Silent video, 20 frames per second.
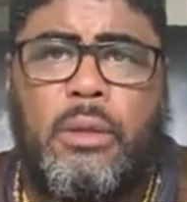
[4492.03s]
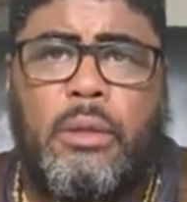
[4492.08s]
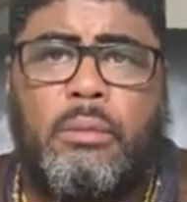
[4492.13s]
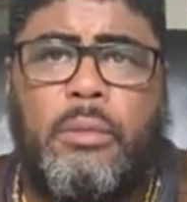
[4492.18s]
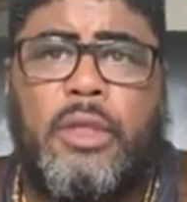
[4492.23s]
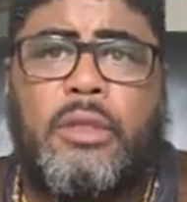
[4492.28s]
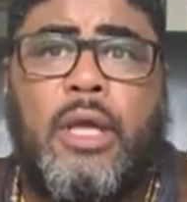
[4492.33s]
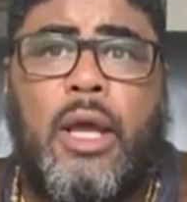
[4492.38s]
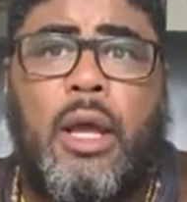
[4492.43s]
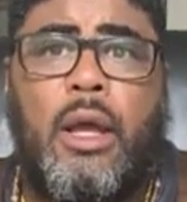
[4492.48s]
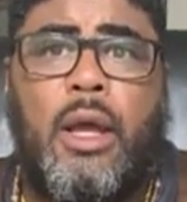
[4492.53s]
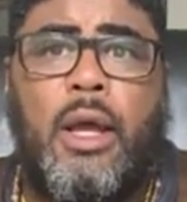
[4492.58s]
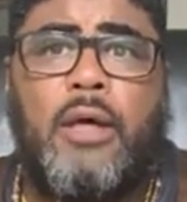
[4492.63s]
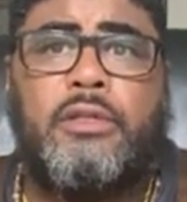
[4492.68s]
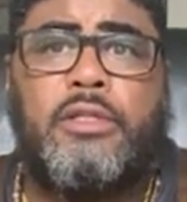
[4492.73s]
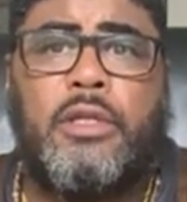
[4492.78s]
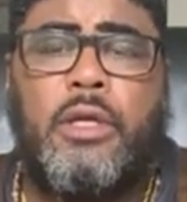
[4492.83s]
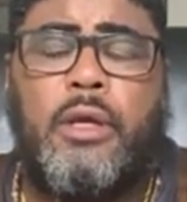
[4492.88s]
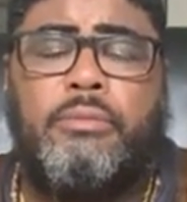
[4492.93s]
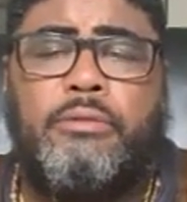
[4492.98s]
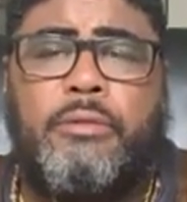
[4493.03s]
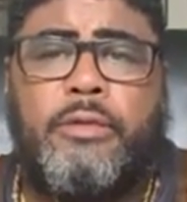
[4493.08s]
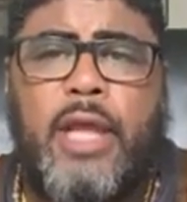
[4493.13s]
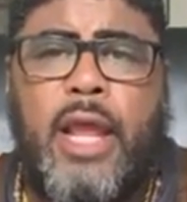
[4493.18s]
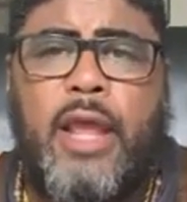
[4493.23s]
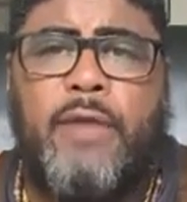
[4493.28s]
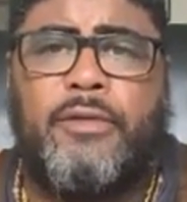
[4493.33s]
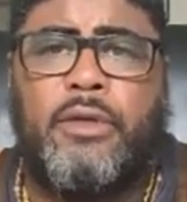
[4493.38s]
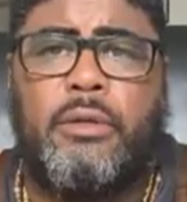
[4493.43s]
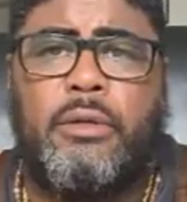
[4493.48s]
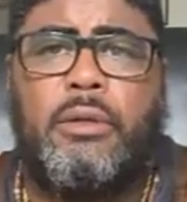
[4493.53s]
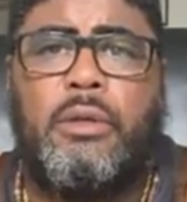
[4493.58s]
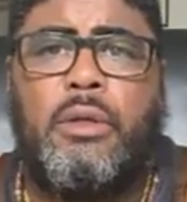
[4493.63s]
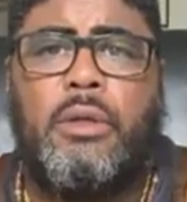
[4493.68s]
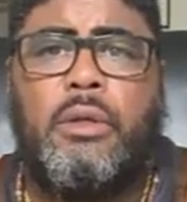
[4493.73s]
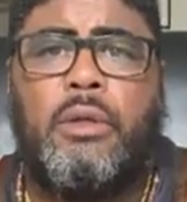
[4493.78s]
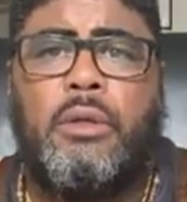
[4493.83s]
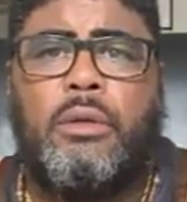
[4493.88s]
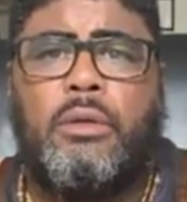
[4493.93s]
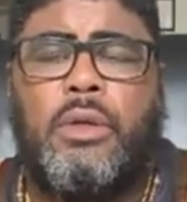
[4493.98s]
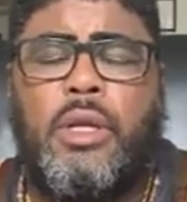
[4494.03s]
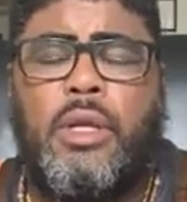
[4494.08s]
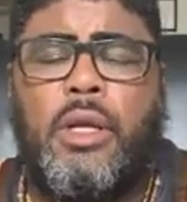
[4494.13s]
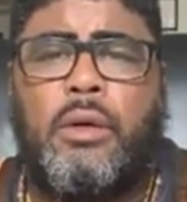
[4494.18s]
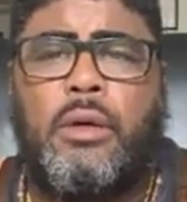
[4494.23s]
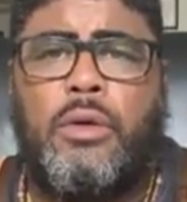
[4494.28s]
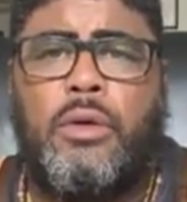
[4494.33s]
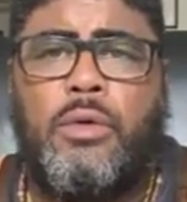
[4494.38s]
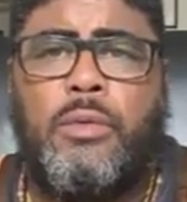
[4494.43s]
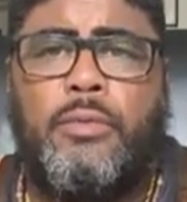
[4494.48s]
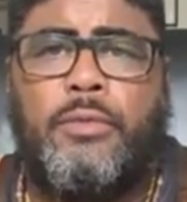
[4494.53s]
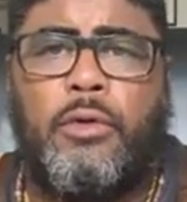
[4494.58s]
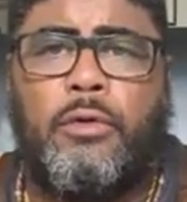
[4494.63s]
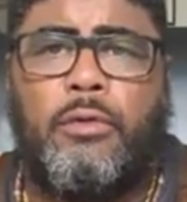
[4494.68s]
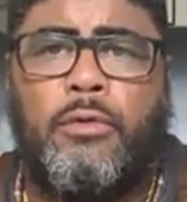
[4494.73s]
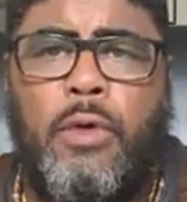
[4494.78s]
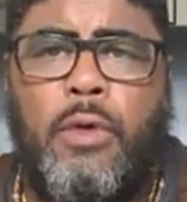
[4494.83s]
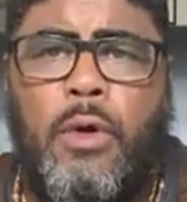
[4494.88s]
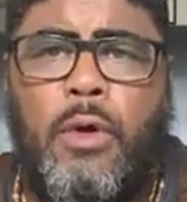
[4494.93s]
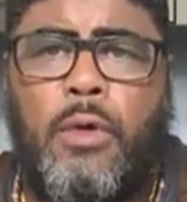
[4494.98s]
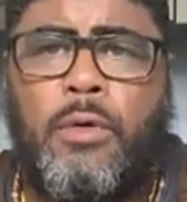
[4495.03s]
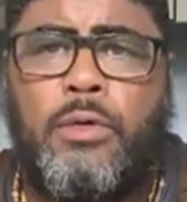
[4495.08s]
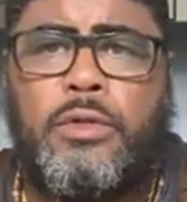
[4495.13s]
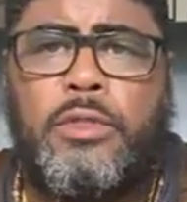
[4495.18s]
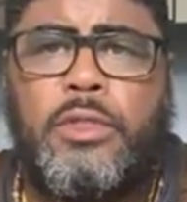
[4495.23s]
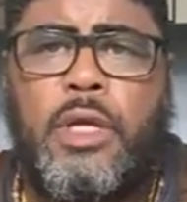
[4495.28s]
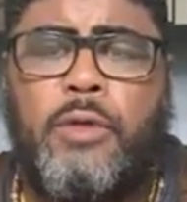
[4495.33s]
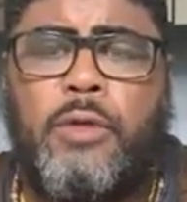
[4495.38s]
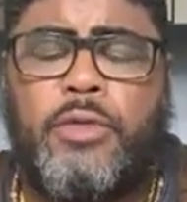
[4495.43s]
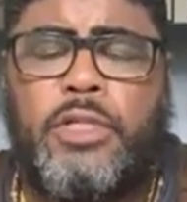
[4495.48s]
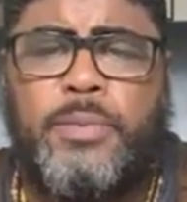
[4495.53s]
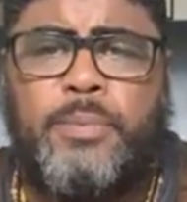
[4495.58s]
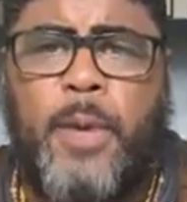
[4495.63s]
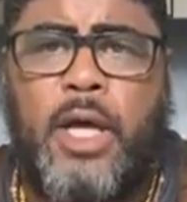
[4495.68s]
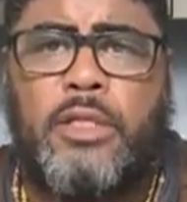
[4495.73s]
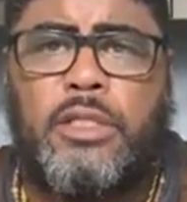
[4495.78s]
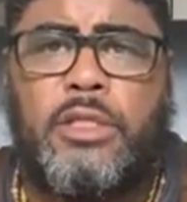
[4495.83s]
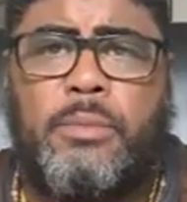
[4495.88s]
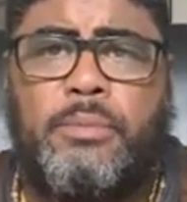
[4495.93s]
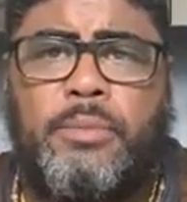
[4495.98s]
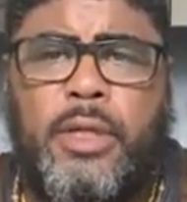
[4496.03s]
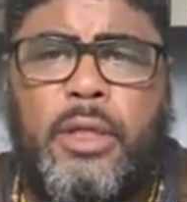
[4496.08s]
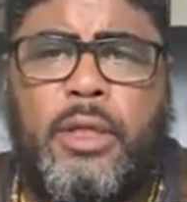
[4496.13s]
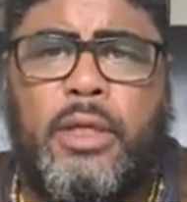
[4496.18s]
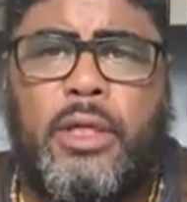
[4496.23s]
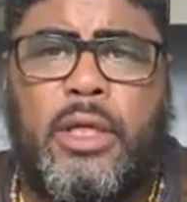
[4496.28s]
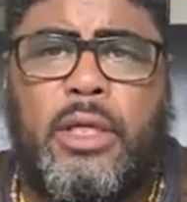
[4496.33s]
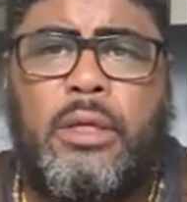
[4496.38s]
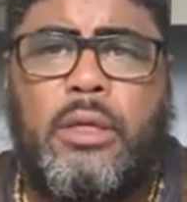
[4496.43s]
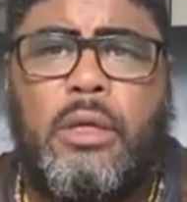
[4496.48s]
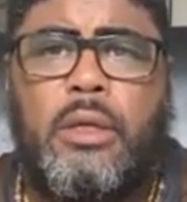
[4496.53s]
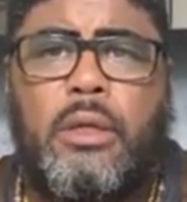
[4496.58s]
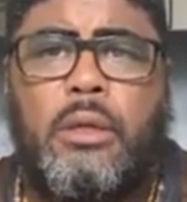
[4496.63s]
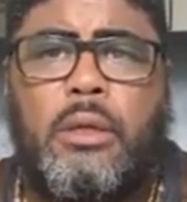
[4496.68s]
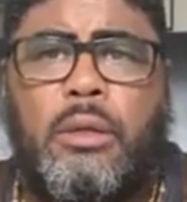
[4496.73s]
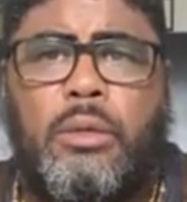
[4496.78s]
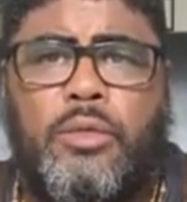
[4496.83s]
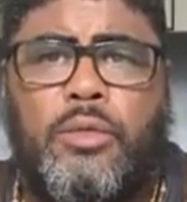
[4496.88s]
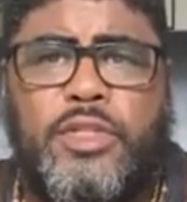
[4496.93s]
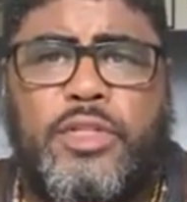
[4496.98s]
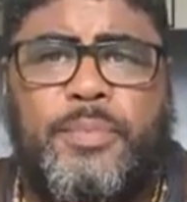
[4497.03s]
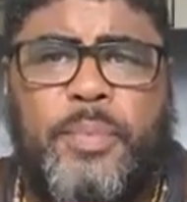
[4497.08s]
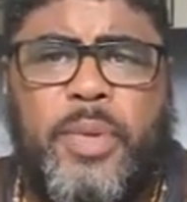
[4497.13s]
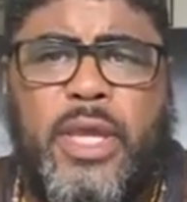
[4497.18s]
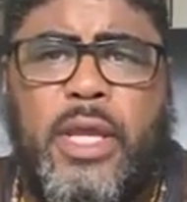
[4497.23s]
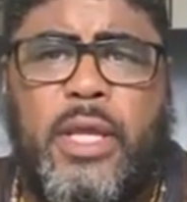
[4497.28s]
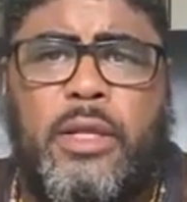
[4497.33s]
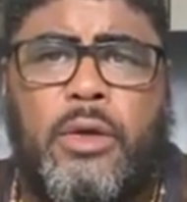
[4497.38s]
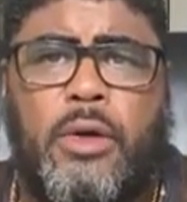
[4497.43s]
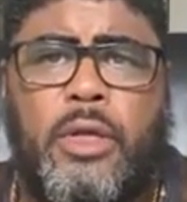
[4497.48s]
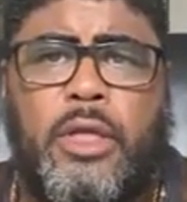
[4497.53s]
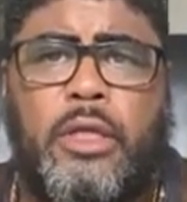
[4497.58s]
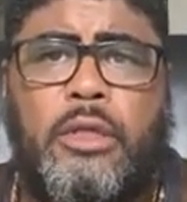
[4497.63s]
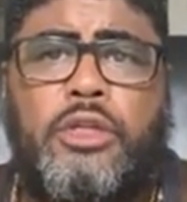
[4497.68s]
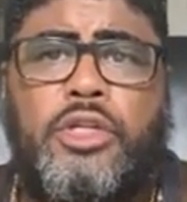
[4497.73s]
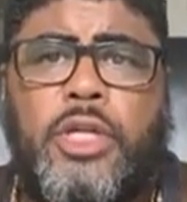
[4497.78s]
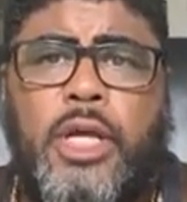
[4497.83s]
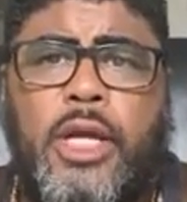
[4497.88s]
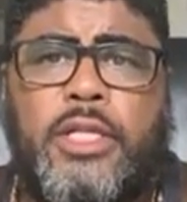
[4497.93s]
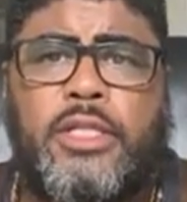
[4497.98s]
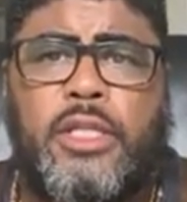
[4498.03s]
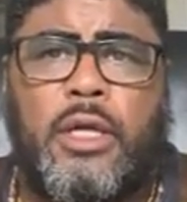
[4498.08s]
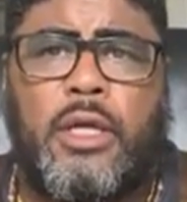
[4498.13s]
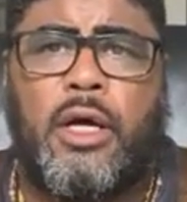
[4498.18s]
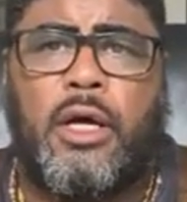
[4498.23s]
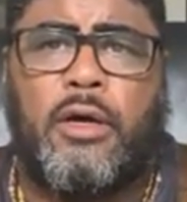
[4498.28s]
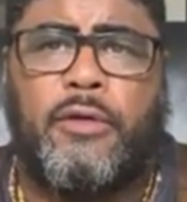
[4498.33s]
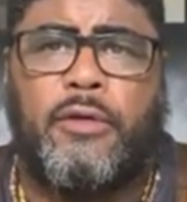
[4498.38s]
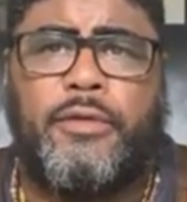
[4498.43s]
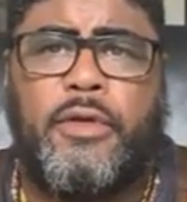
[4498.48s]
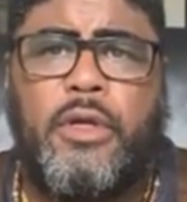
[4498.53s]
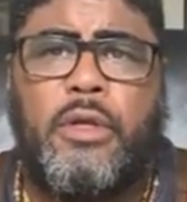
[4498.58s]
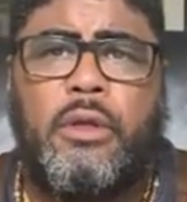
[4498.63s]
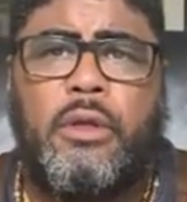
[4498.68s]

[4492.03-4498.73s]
But the house of David in whom the roles of responsibility was pinned on the chest of,